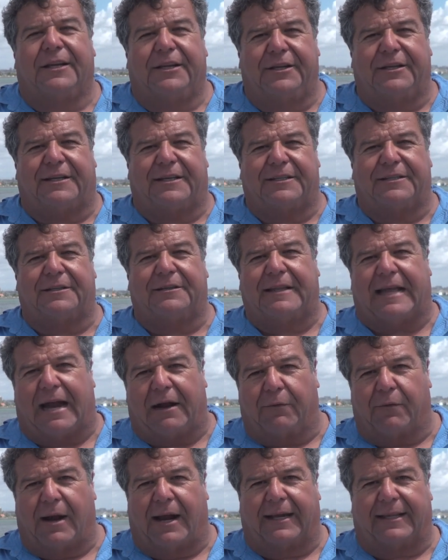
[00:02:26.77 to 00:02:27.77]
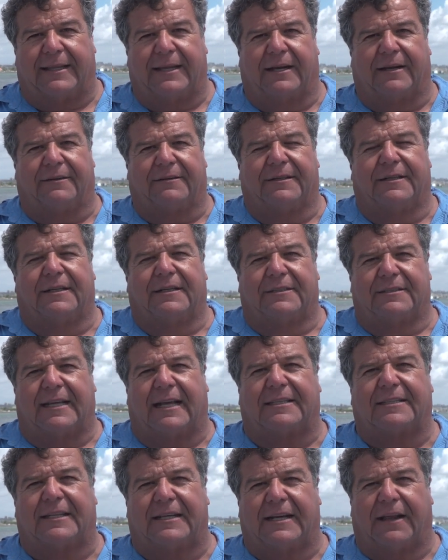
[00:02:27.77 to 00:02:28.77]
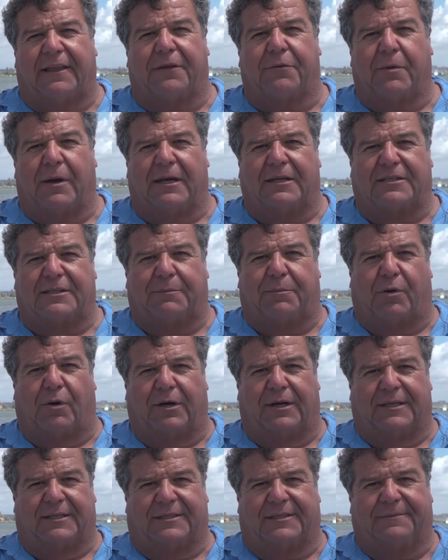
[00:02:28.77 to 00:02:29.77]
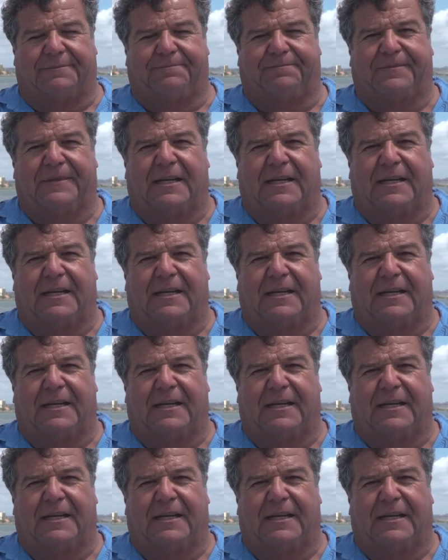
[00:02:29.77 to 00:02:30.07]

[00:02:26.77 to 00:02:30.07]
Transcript: you can do that right there. That's another way to support us.